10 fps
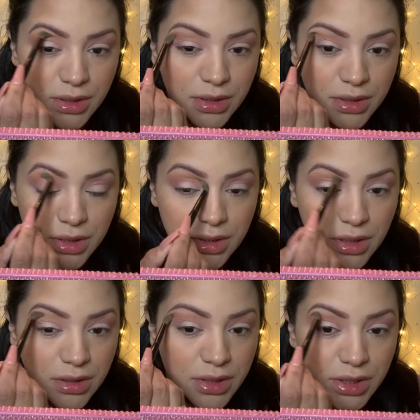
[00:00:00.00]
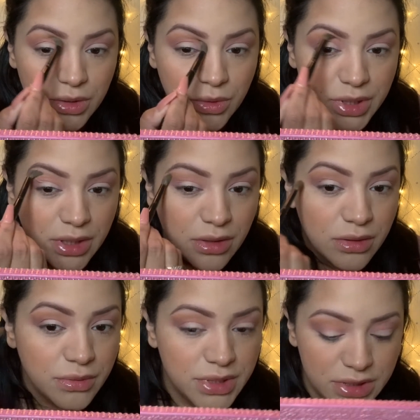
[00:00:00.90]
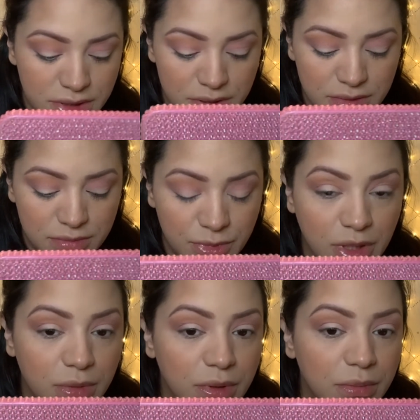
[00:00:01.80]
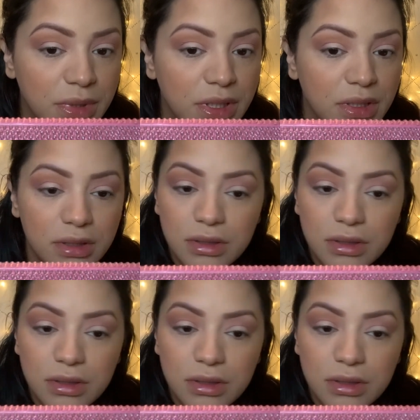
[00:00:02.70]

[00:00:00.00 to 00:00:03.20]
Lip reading: Not quite all the way to the brow bone, but